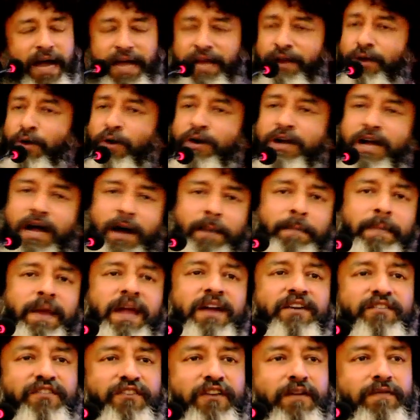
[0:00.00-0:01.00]
I know,
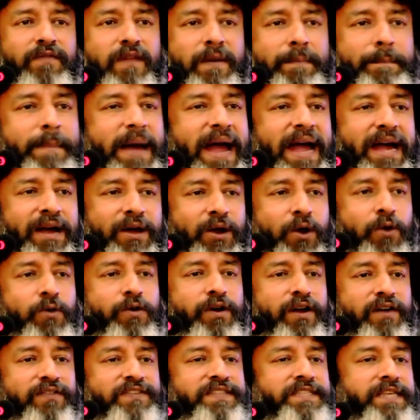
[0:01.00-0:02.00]
coming from the
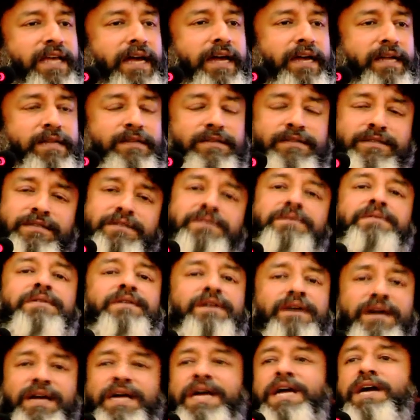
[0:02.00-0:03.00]
background of
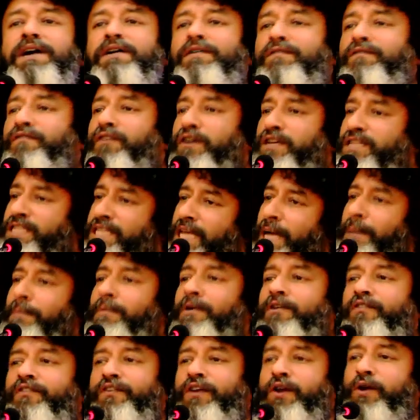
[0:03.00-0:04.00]
science, for
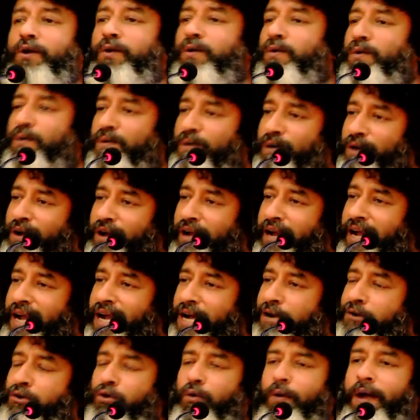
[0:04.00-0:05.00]
some of you
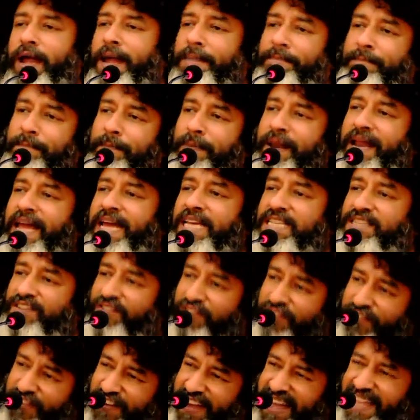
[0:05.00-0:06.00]
to
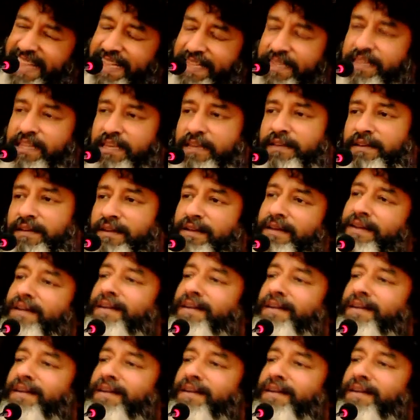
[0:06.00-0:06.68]
embrace faith